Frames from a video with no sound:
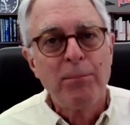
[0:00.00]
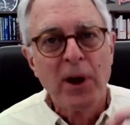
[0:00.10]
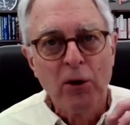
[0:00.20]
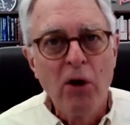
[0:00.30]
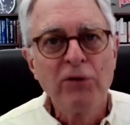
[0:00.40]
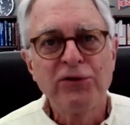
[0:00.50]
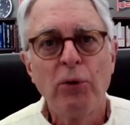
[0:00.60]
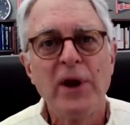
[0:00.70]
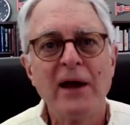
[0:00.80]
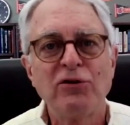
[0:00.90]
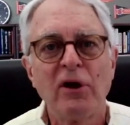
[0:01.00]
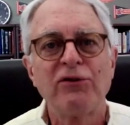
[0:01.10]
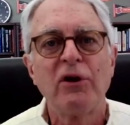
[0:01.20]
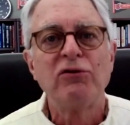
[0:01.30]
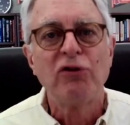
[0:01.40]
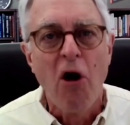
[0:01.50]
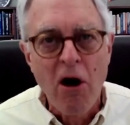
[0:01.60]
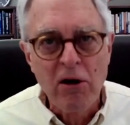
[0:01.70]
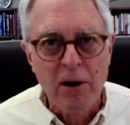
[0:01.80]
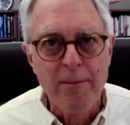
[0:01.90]
but also not just to
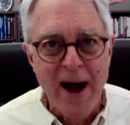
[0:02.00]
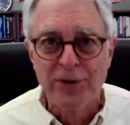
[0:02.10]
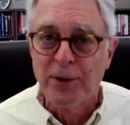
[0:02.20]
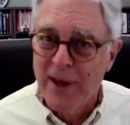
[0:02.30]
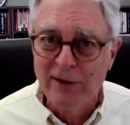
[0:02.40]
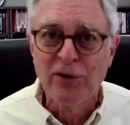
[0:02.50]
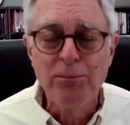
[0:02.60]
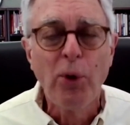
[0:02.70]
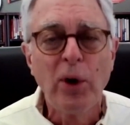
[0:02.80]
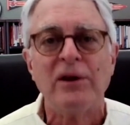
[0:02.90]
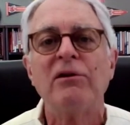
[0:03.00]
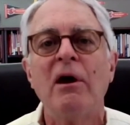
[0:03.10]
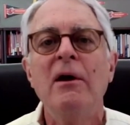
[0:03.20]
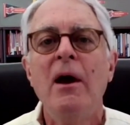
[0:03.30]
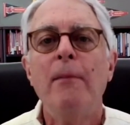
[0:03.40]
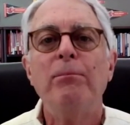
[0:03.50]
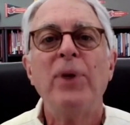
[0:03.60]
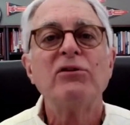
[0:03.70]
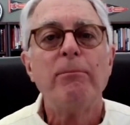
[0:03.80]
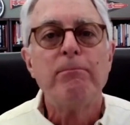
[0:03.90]
talk about them, that's important,
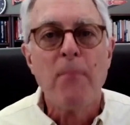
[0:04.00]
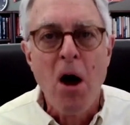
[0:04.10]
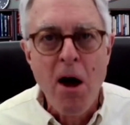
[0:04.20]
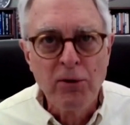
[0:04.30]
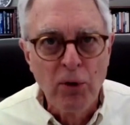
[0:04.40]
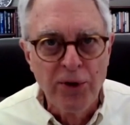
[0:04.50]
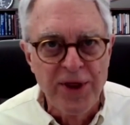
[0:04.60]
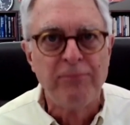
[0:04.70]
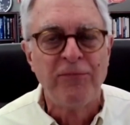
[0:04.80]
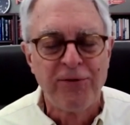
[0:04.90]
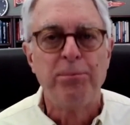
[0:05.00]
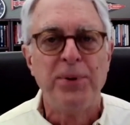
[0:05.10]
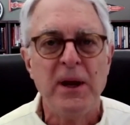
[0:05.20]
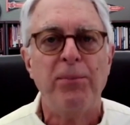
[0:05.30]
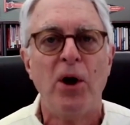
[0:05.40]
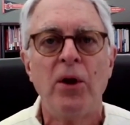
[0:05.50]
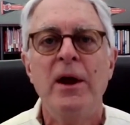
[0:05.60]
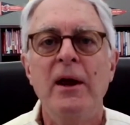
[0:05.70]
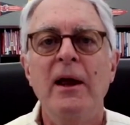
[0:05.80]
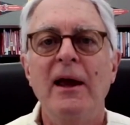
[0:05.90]
but to model them for
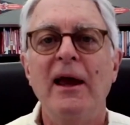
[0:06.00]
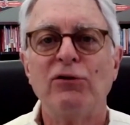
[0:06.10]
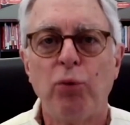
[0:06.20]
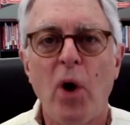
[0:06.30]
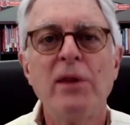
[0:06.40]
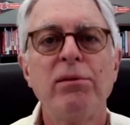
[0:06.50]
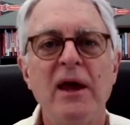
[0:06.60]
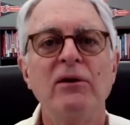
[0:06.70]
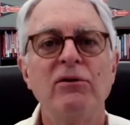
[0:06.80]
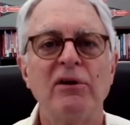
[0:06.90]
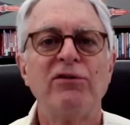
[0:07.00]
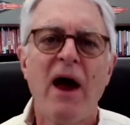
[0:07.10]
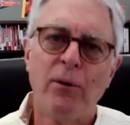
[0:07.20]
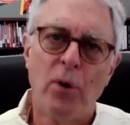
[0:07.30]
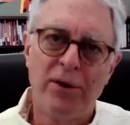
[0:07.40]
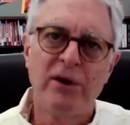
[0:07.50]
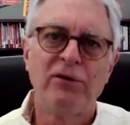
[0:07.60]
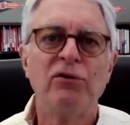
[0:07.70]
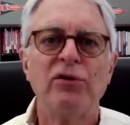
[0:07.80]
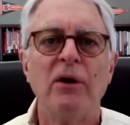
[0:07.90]
people. It's one thing to say, well,
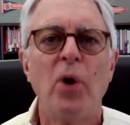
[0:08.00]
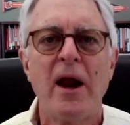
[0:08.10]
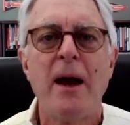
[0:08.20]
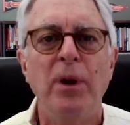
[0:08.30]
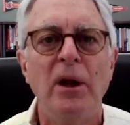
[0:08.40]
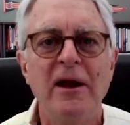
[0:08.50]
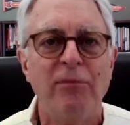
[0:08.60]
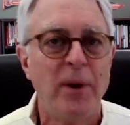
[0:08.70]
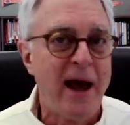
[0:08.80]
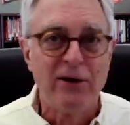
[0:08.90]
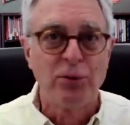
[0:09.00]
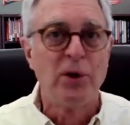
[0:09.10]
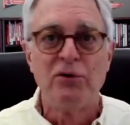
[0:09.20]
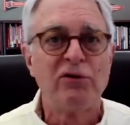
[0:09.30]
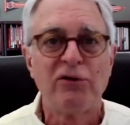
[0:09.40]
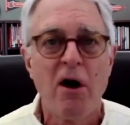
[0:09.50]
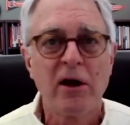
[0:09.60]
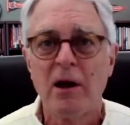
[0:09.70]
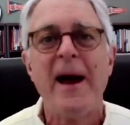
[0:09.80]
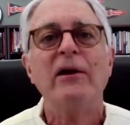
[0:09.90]
this is what I believe, but as we were just
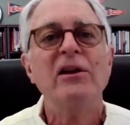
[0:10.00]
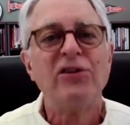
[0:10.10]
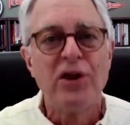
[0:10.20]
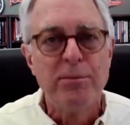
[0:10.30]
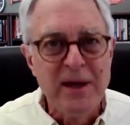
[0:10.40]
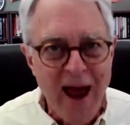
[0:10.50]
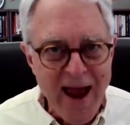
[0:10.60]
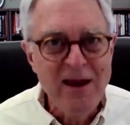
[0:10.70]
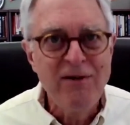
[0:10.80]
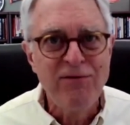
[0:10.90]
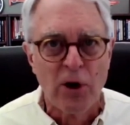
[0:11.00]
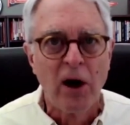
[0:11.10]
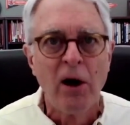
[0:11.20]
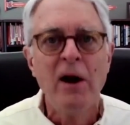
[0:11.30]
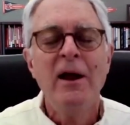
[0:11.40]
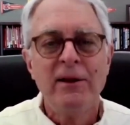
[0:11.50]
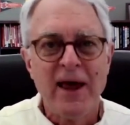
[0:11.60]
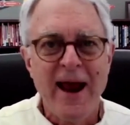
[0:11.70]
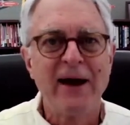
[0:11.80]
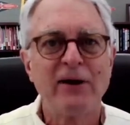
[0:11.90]
talking about, it's the behavior
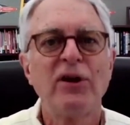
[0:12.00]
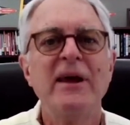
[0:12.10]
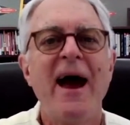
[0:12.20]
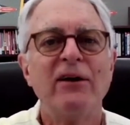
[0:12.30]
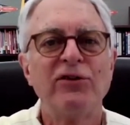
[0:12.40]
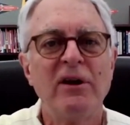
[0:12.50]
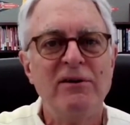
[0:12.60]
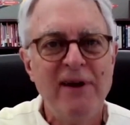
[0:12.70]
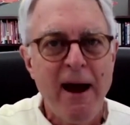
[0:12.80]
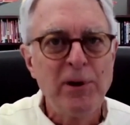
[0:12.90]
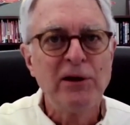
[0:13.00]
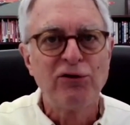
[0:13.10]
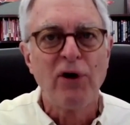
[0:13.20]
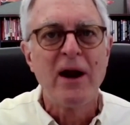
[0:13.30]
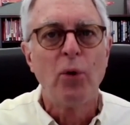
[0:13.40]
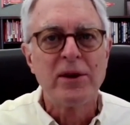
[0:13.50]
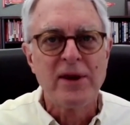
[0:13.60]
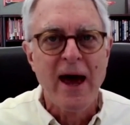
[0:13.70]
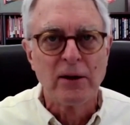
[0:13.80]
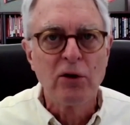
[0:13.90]
that actually has to demonstrate
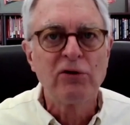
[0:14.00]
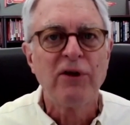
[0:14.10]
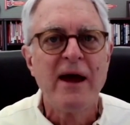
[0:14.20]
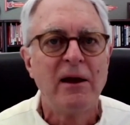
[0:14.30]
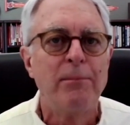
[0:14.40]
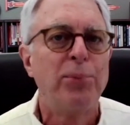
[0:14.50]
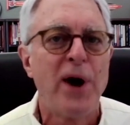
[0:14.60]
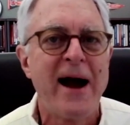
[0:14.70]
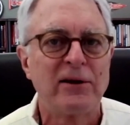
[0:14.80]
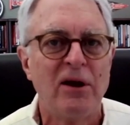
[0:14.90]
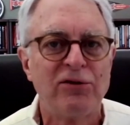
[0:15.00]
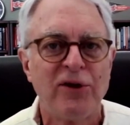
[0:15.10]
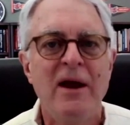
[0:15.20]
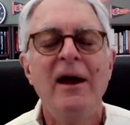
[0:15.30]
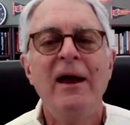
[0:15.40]
what that looks like in practice.